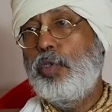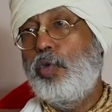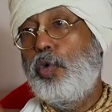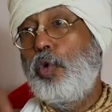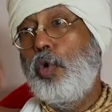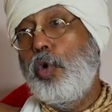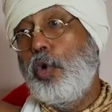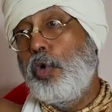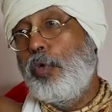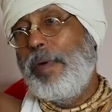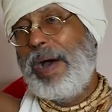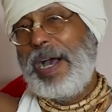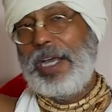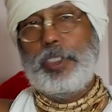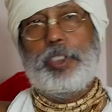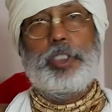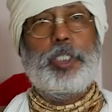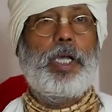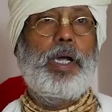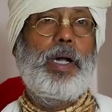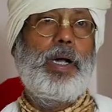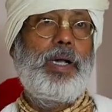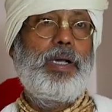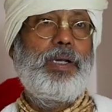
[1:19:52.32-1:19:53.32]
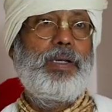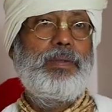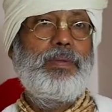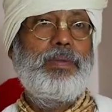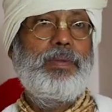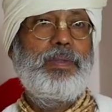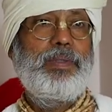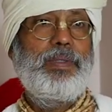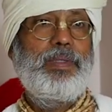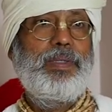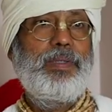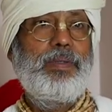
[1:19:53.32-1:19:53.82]
Kuru Vangsha.
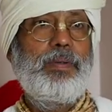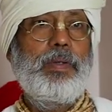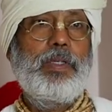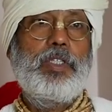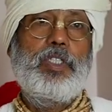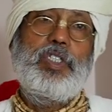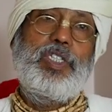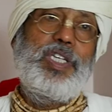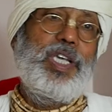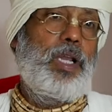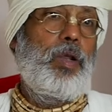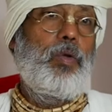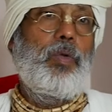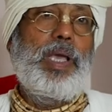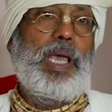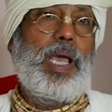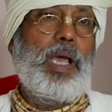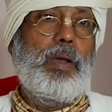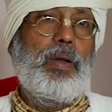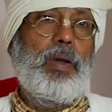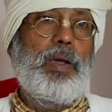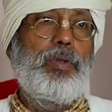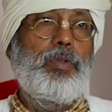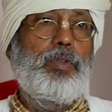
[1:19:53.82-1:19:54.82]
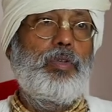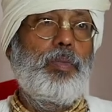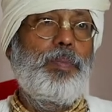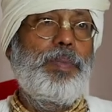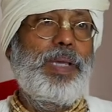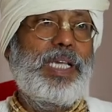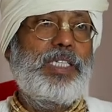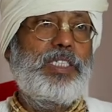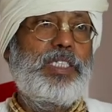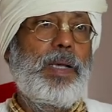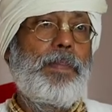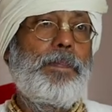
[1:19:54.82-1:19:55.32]
still we are going to
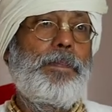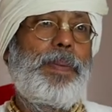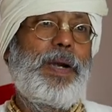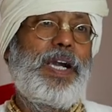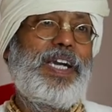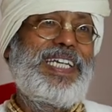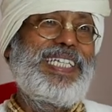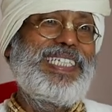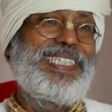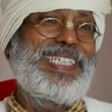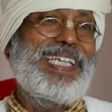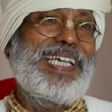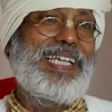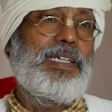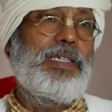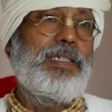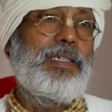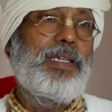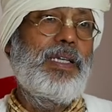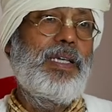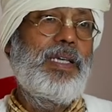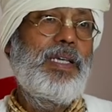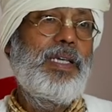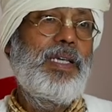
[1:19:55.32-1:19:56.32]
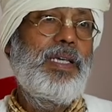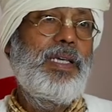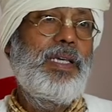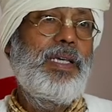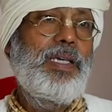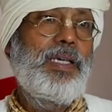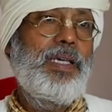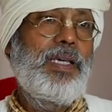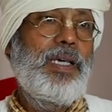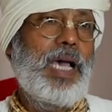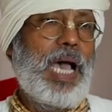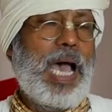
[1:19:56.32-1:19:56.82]
make some partition
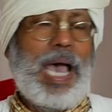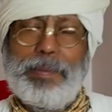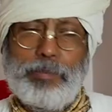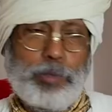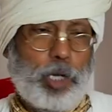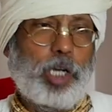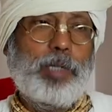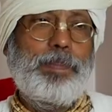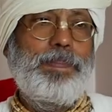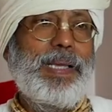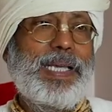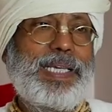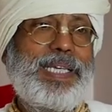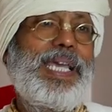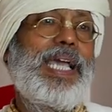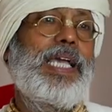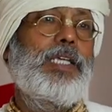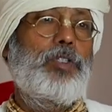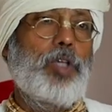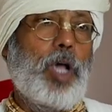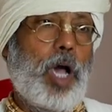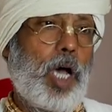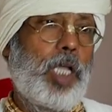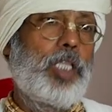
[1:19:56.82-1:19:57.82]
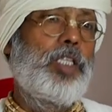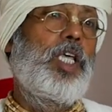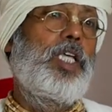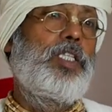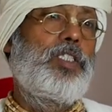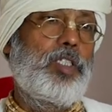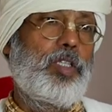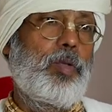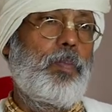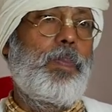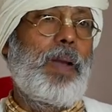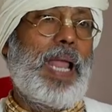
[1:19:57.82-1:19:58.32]
I'm not making it on
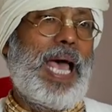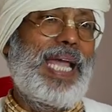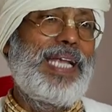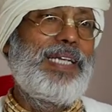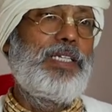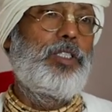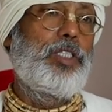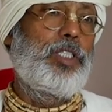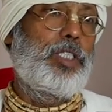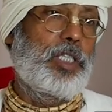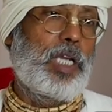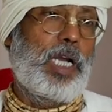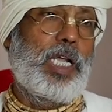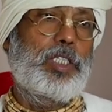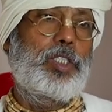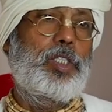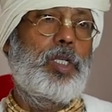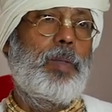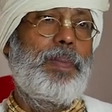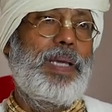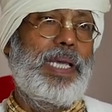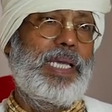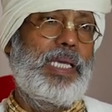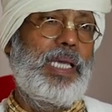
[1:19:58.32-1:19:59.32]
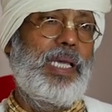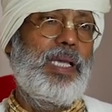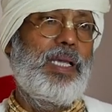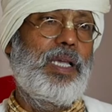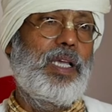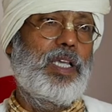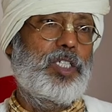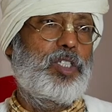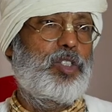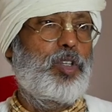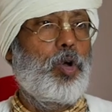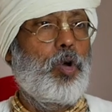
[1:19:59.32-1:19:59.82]
the blind Dhritarashtra making
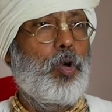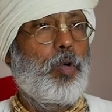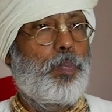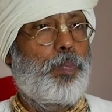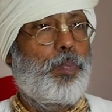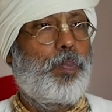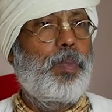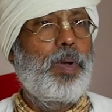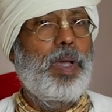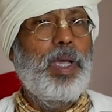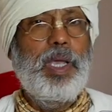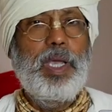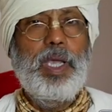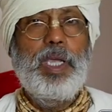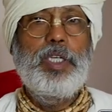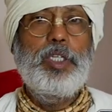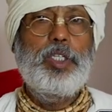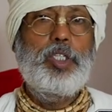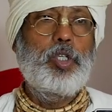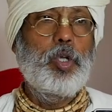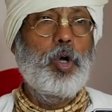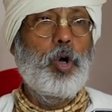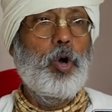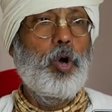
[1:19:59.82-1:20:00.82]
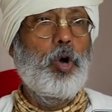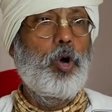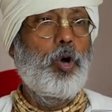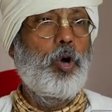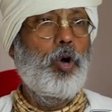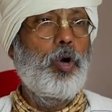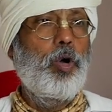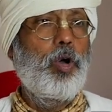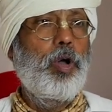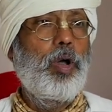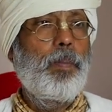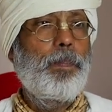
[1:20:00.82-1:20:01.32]
a so,
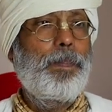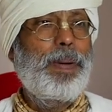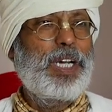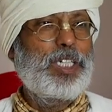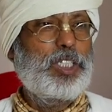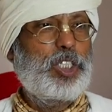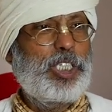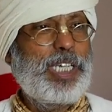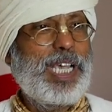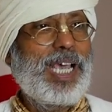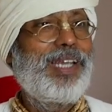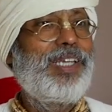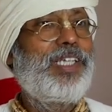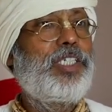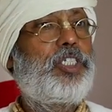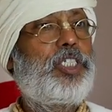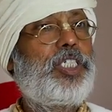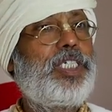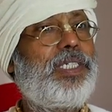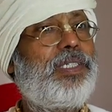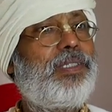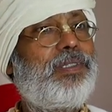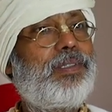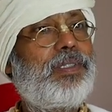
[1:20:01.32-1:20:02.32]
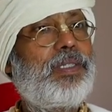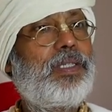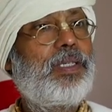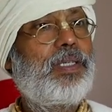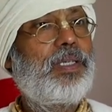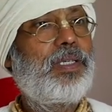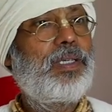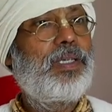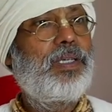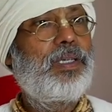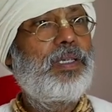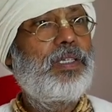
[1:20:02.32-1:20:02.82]
so partiality,
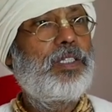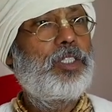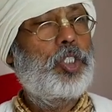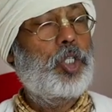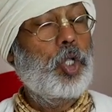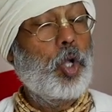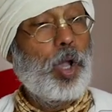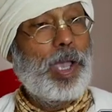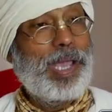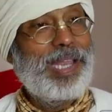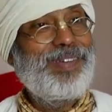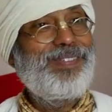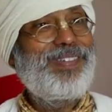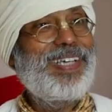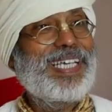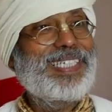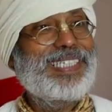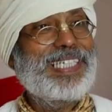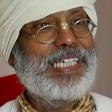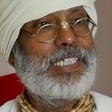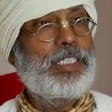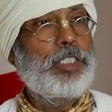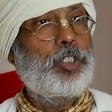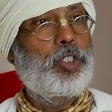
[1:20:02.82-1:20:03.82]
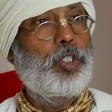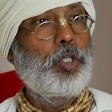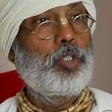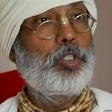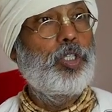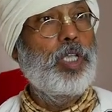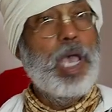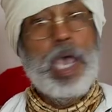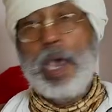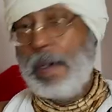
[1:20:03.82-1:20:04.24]
so envious attitude.